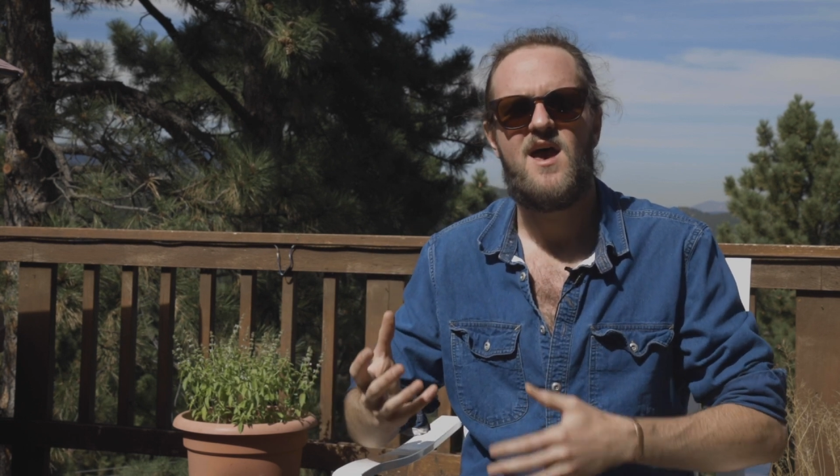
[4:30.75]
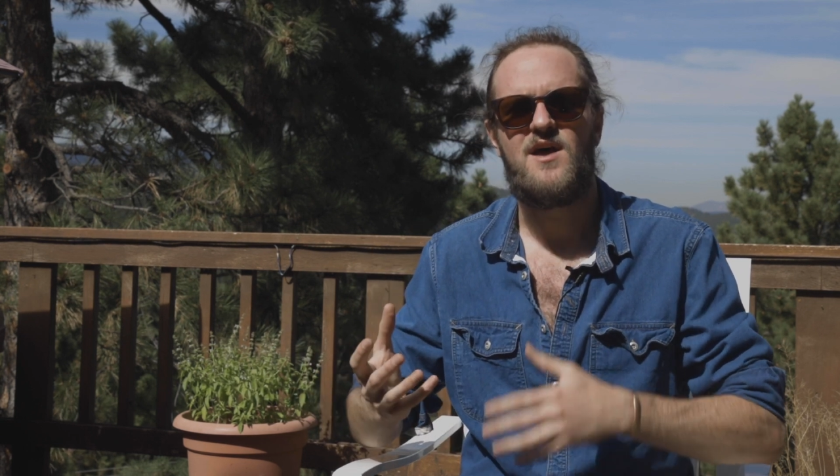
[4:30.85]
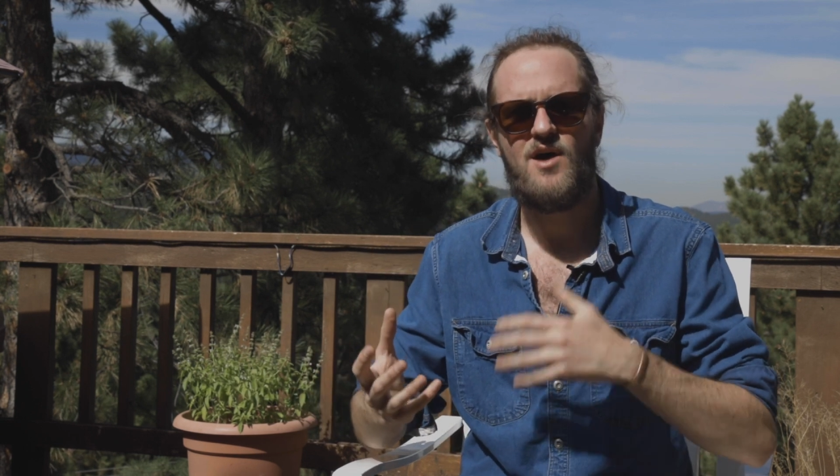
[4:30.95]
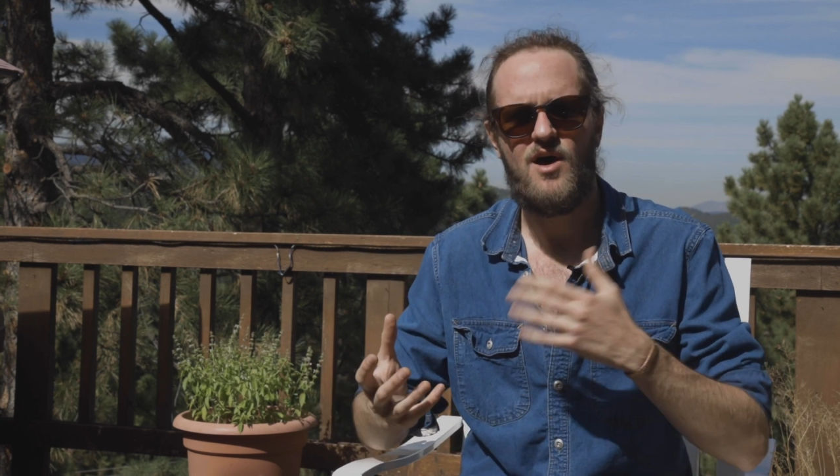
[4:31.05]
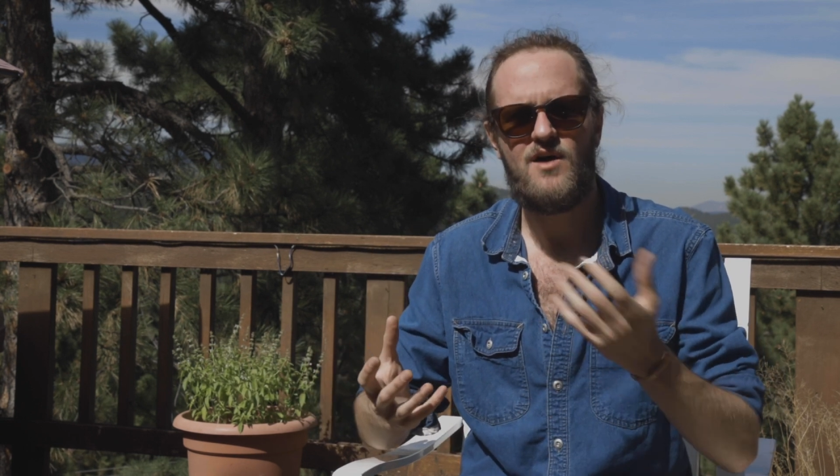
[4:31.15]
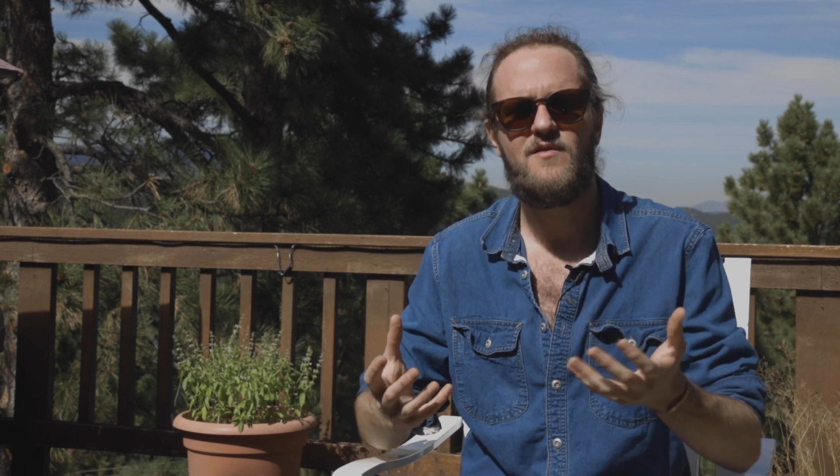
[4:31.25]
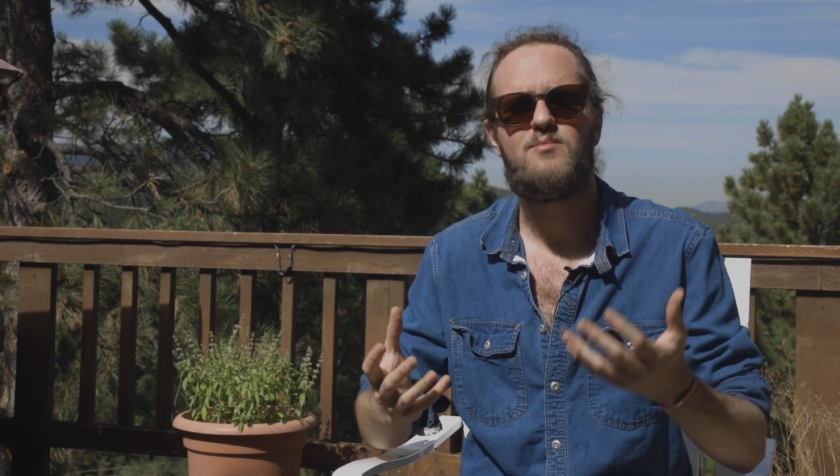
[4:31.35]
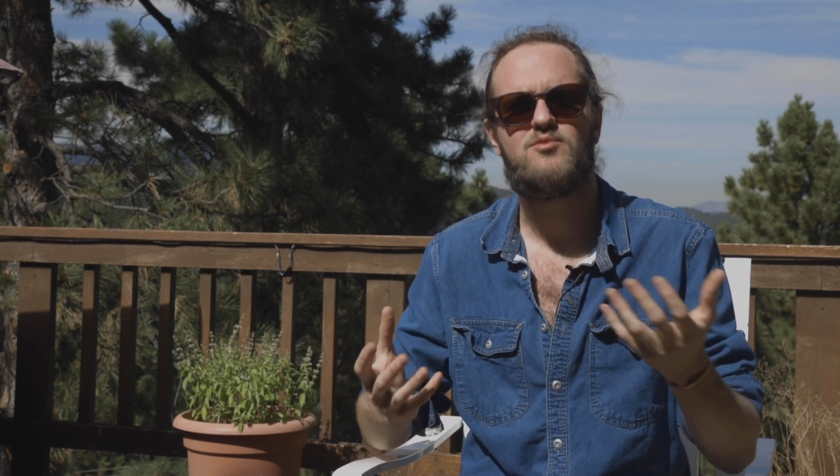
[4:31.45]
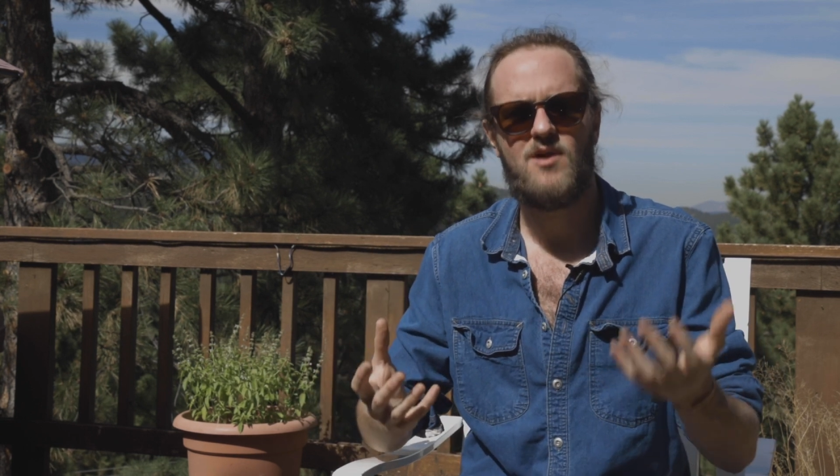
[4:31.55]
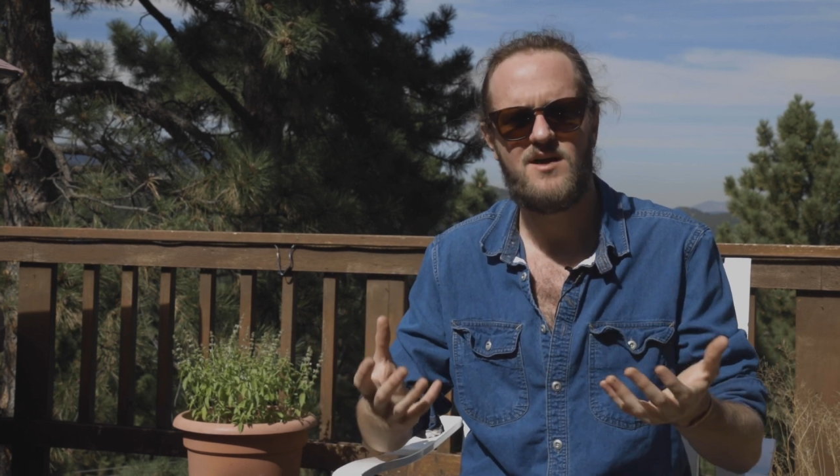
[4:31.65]
and of a
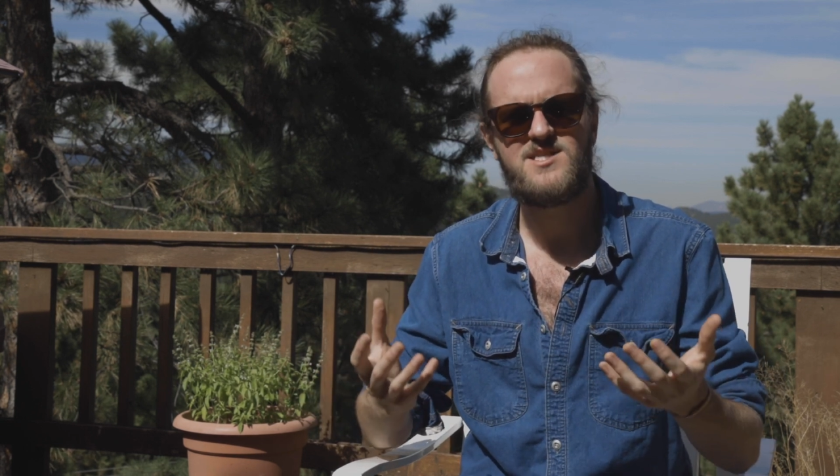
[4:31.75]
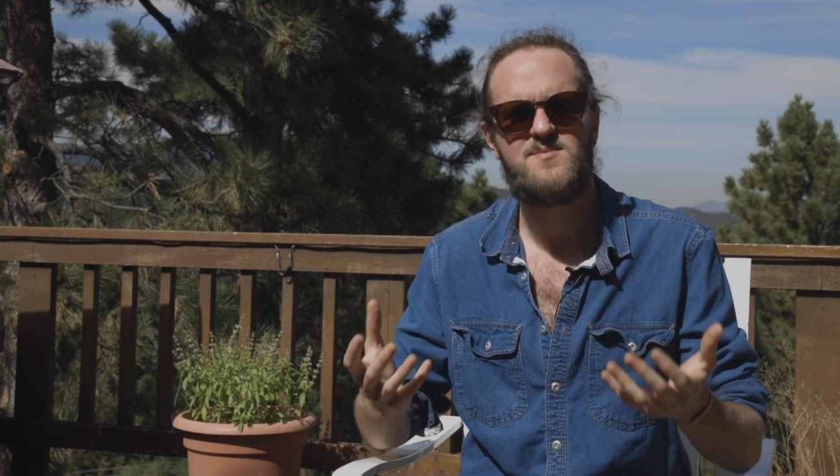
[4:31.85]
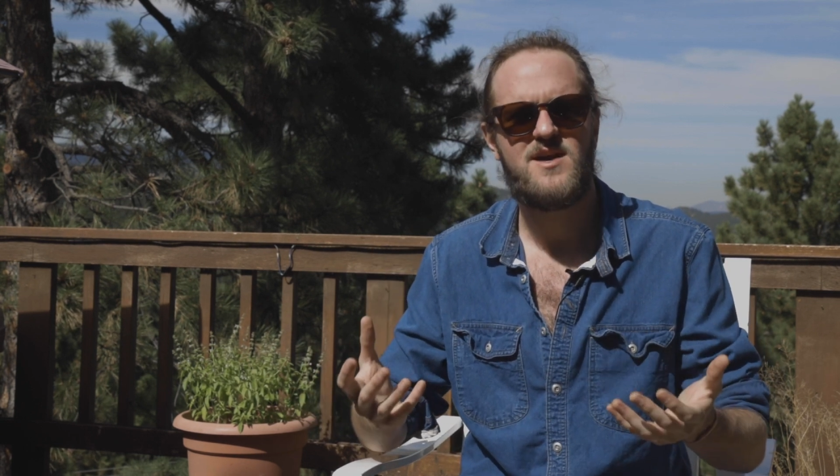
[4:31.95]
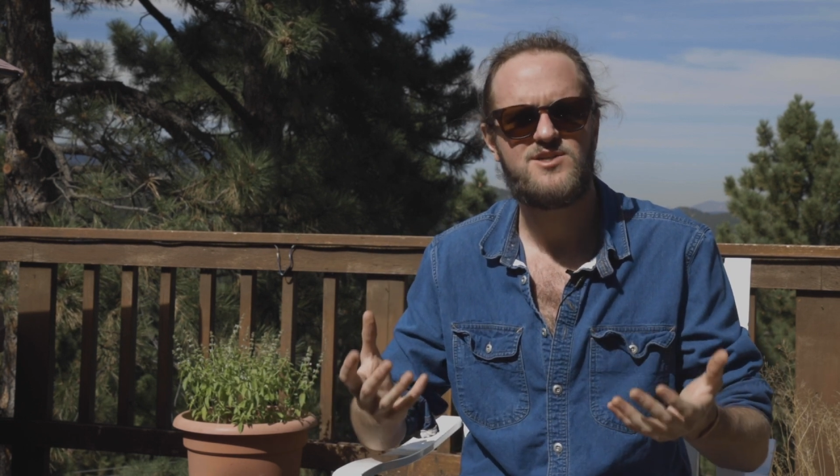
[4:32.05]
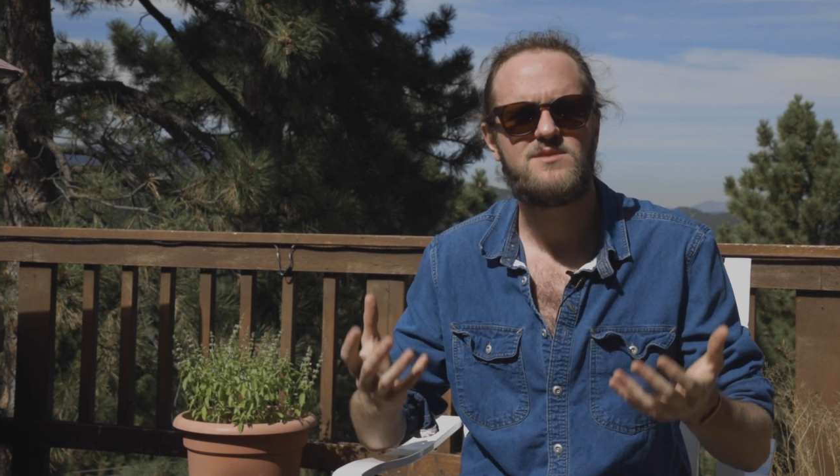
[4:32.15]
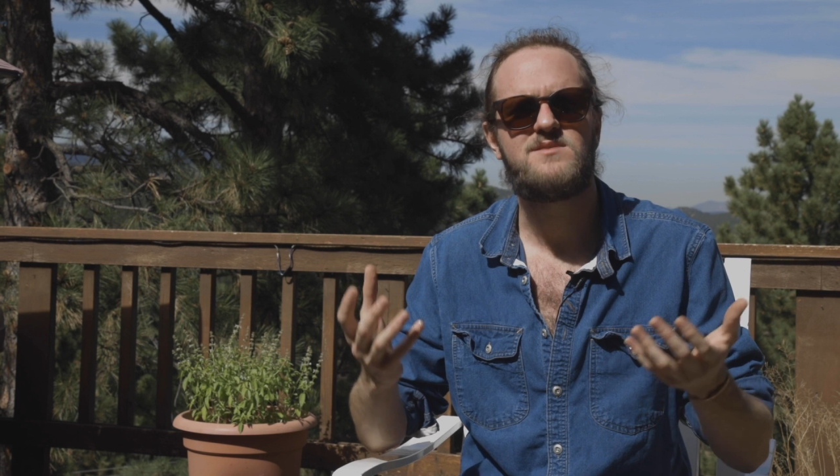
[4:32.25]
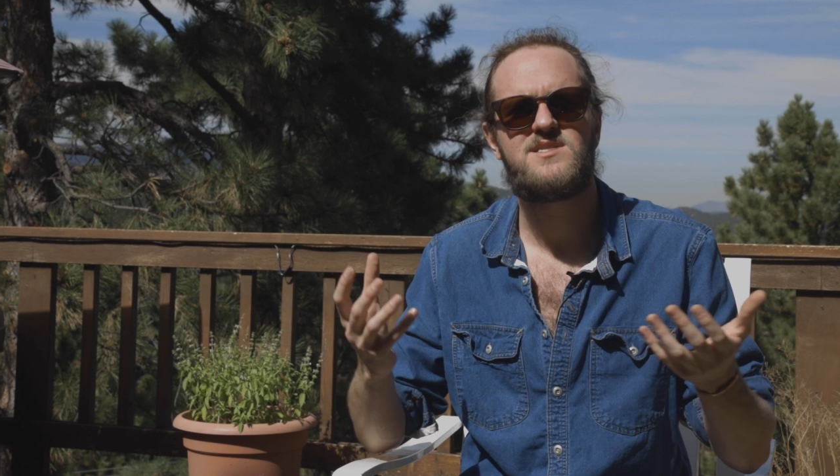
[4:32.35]
broad spectrum